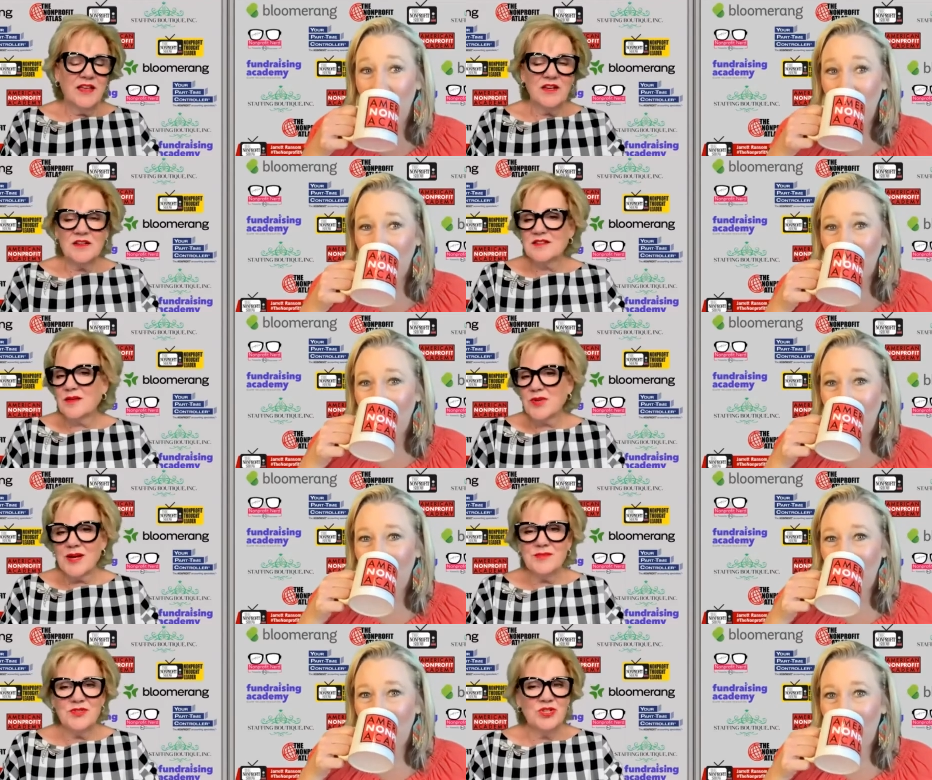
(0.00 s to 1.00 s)
Speaker 1: then
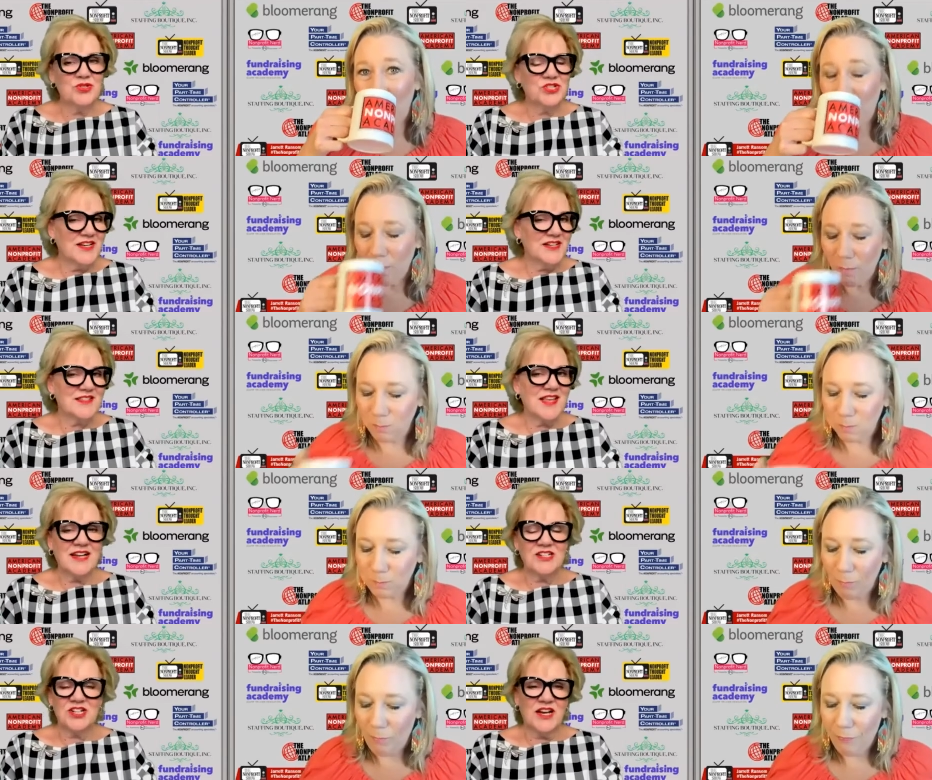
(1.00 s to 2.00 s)
sometimes you chase
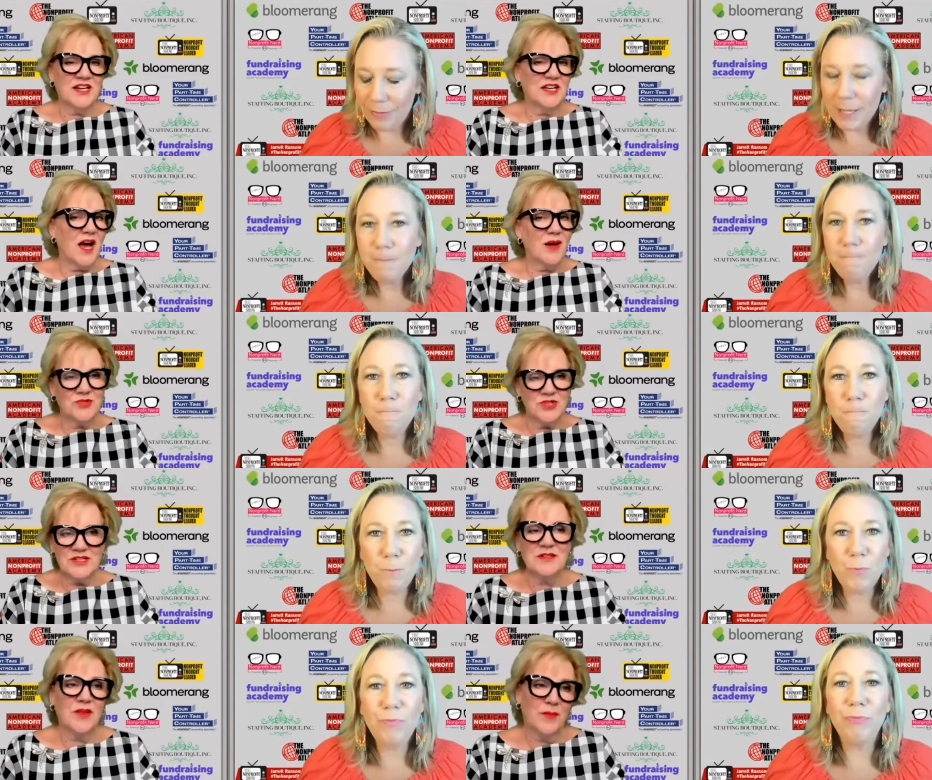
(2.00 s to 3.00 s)
that shiny
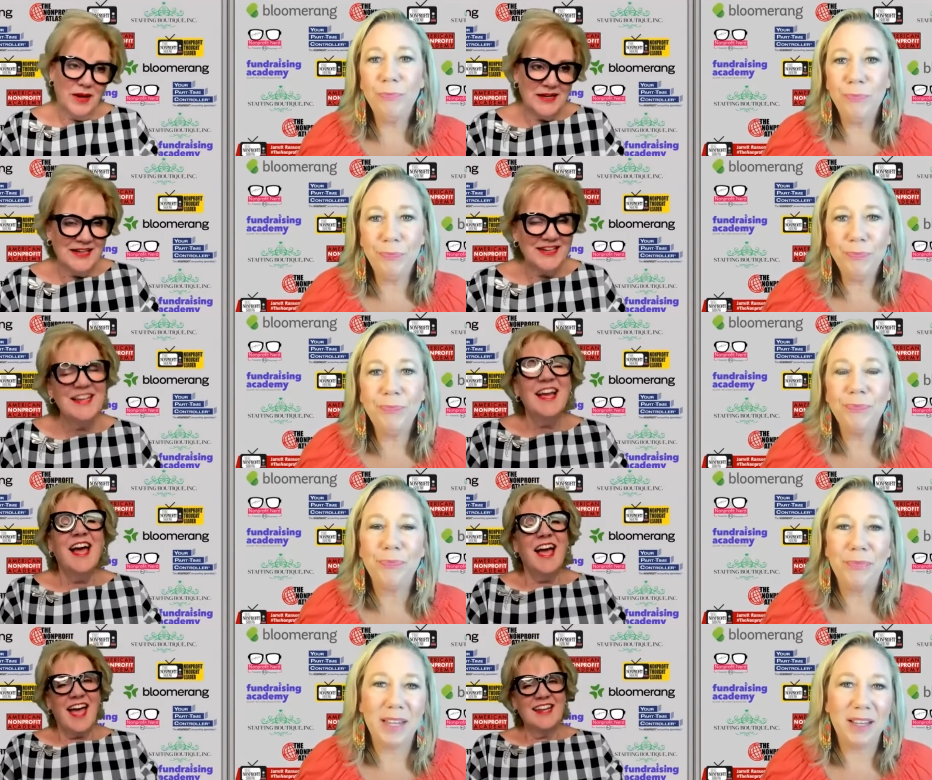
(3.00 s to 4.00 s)
object, the money,
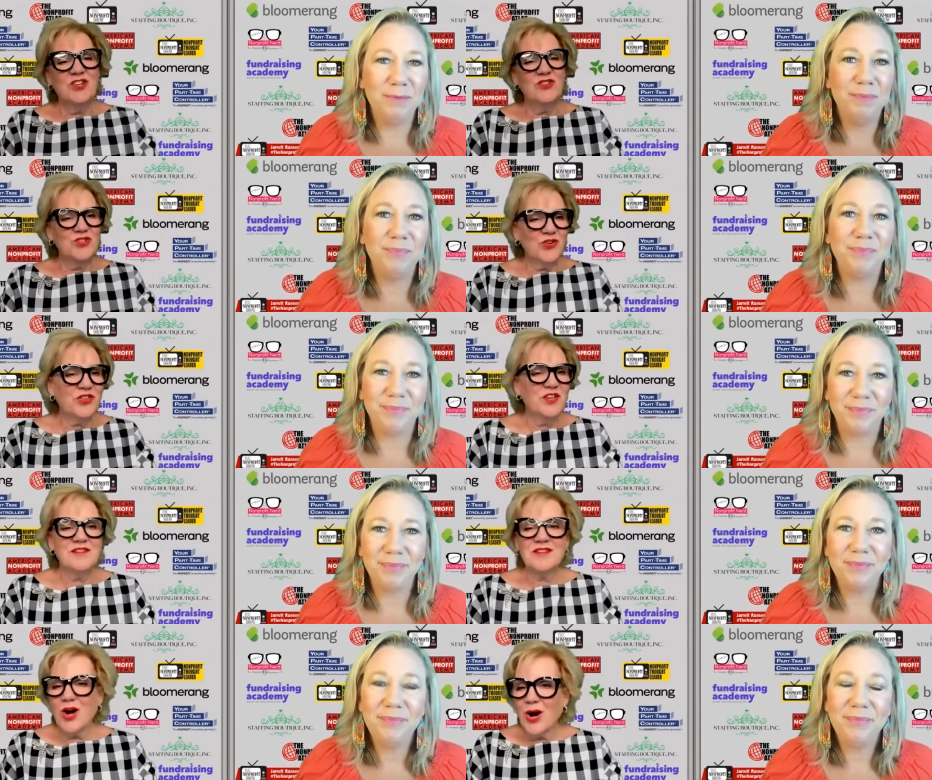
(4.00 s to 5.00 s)
and you do things
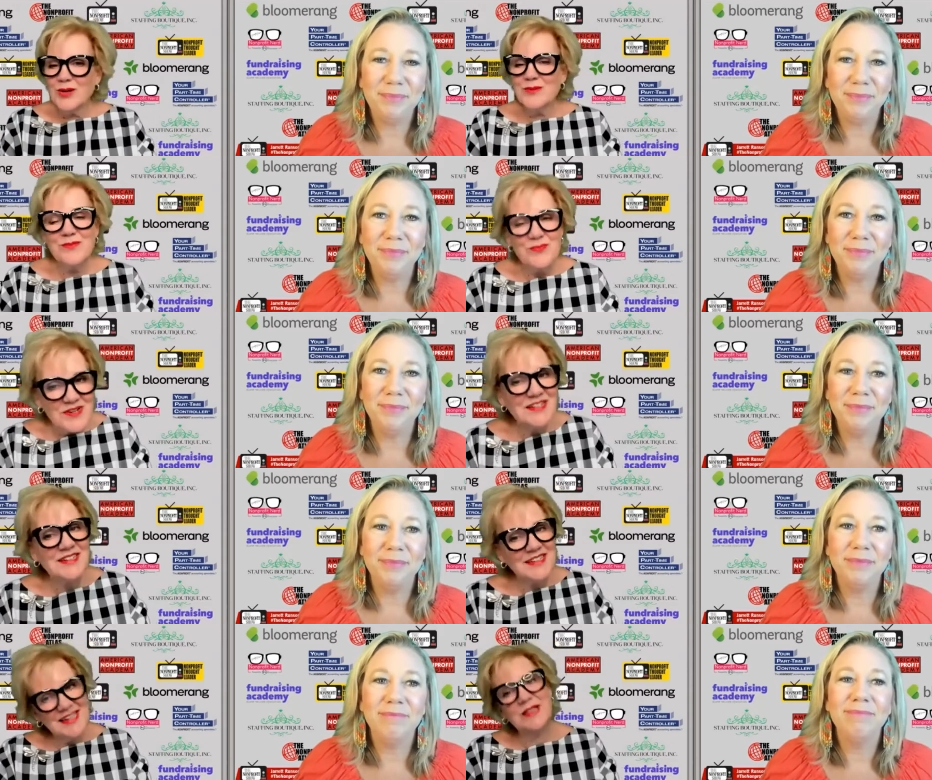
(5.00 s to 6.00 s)
that aren't
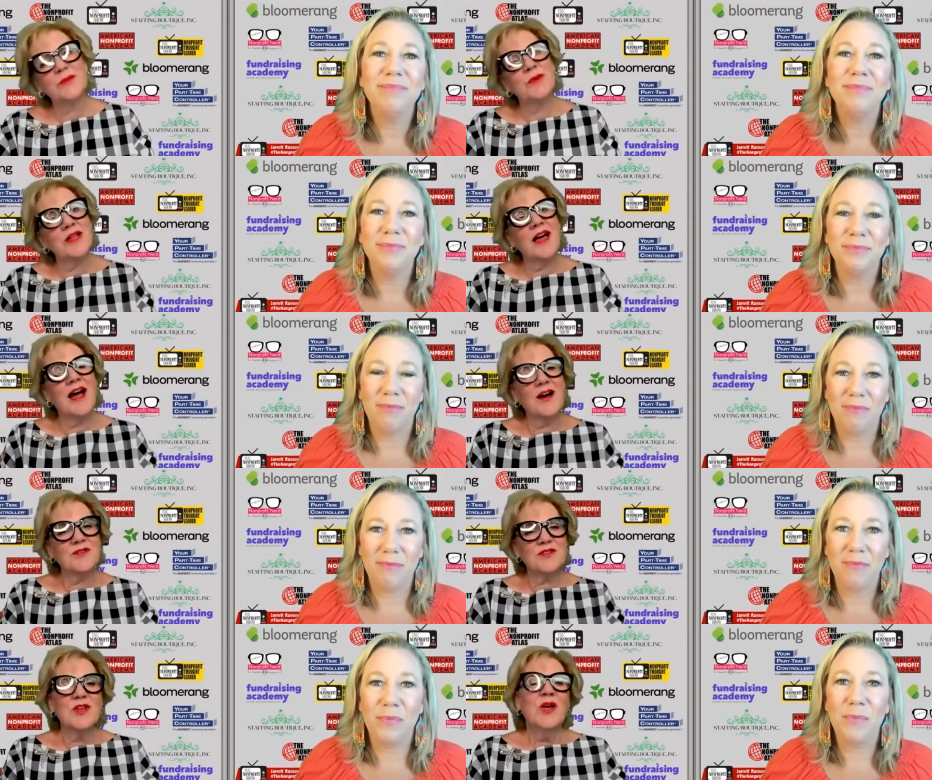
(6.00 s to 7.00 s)
really in the
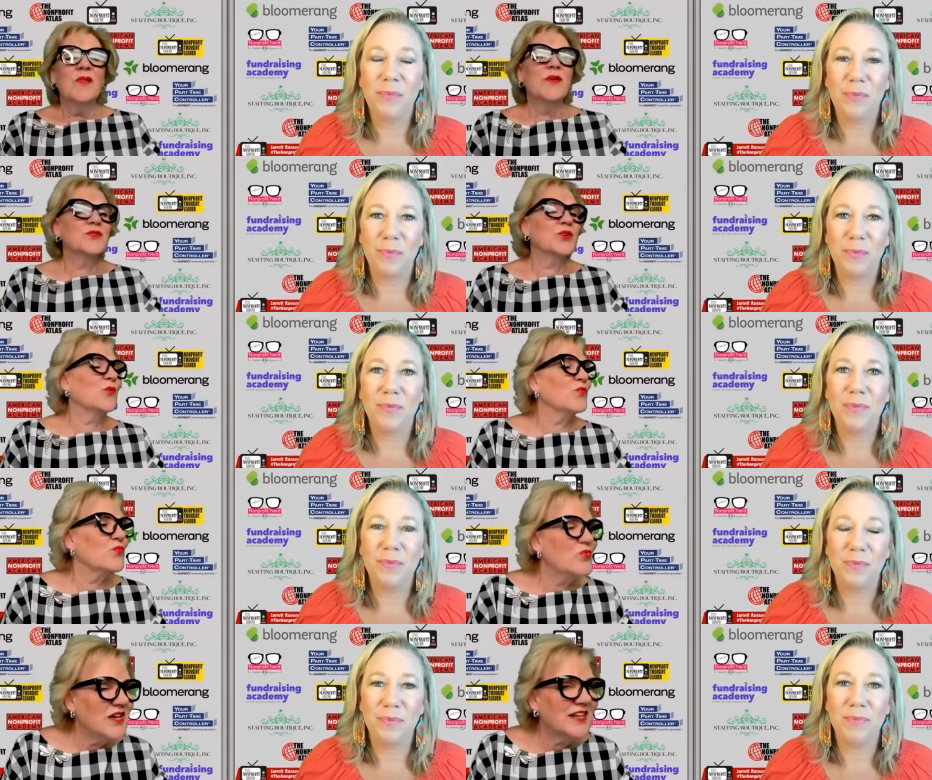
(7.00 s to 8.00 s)
wheelhouse, that don't
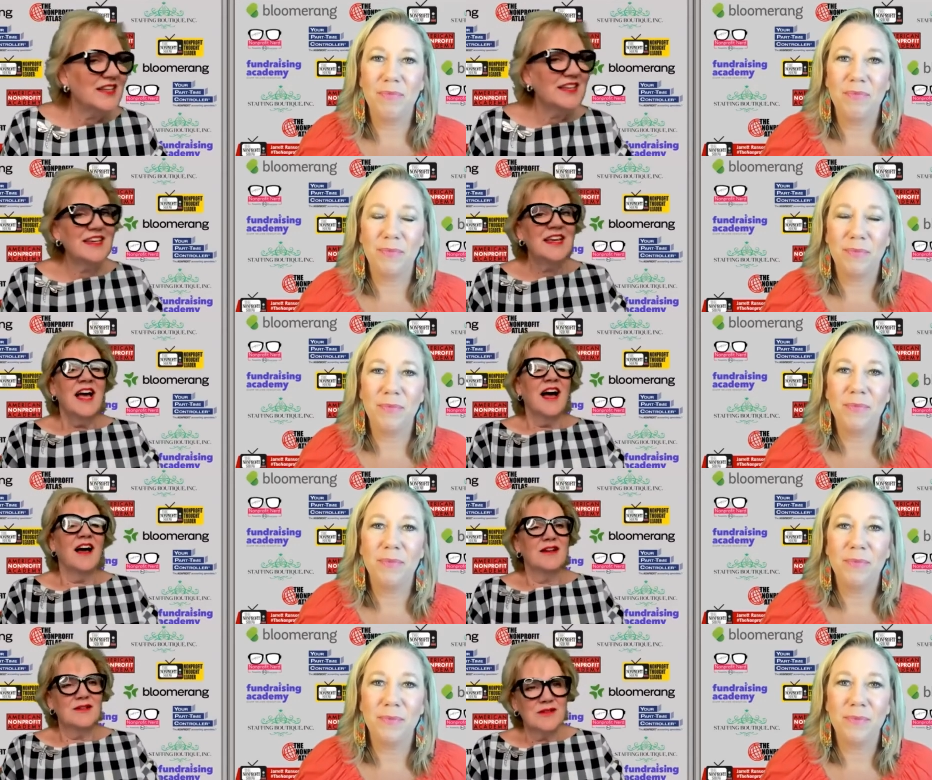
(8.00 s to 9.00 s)
really
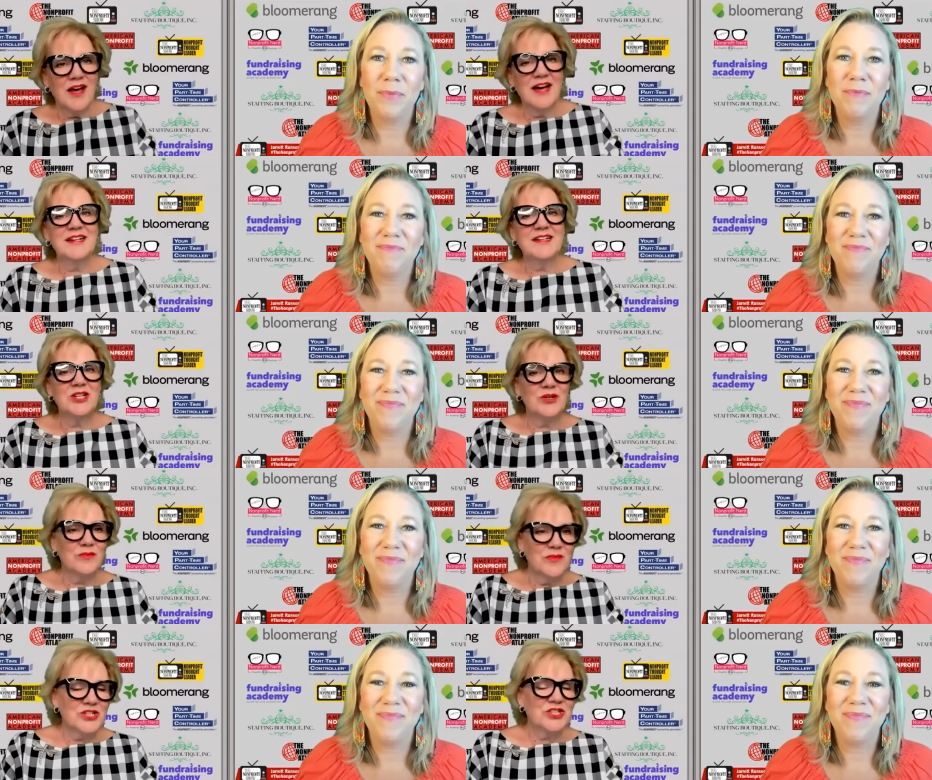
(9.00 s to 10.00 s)
align to your
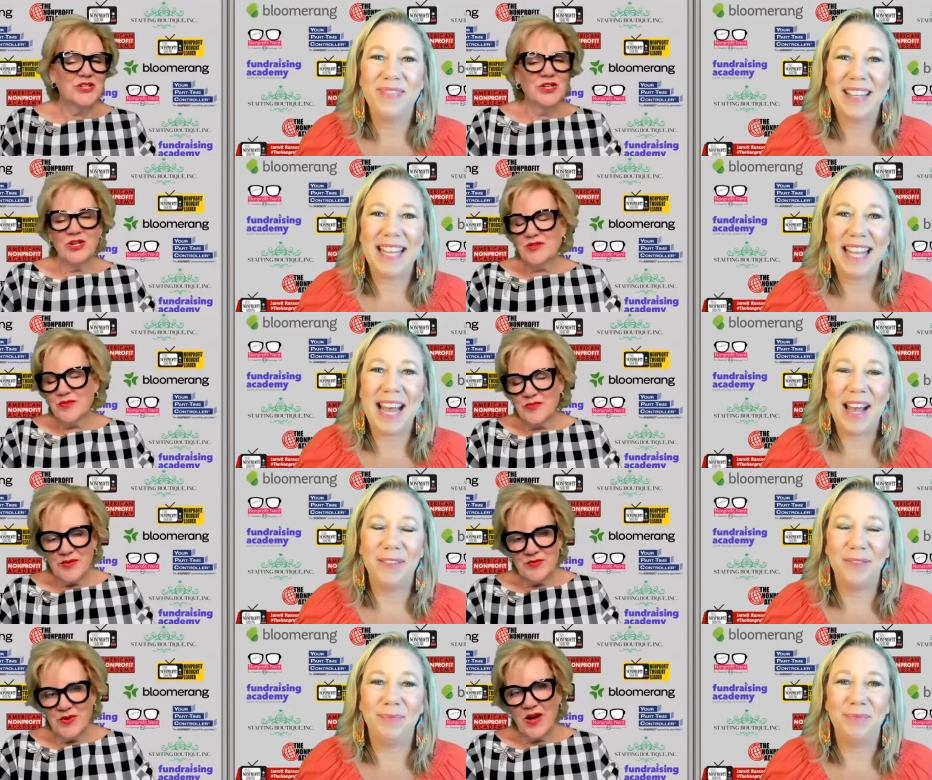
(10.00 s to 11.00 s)
mission. You know,
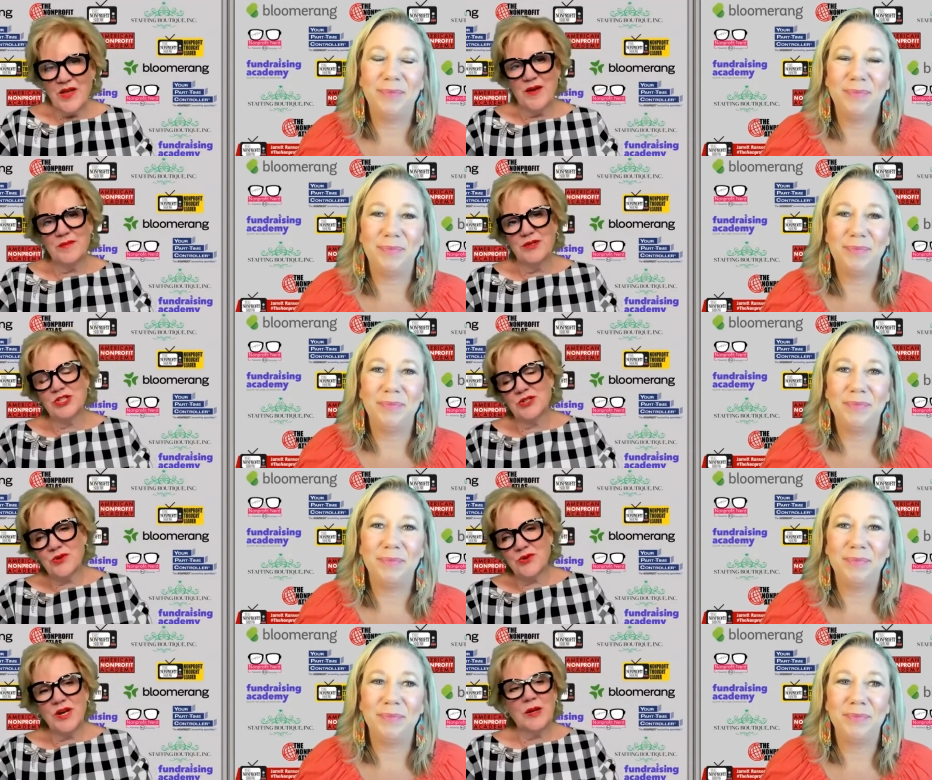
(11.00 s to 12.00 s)
sometimes we call that mission
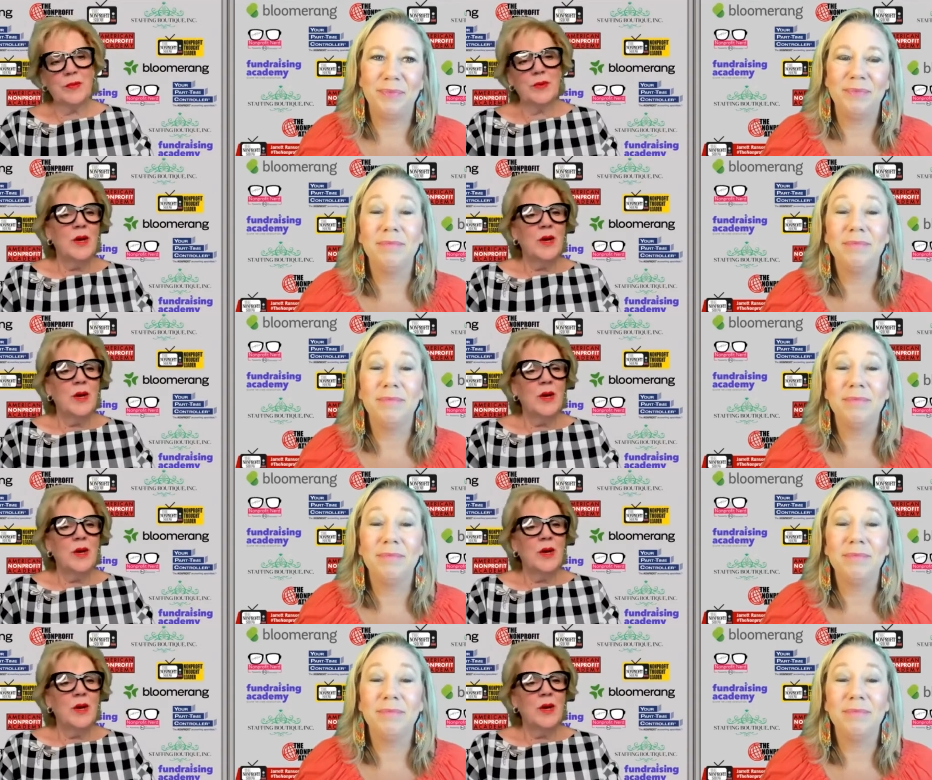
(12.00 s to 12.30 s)
creep,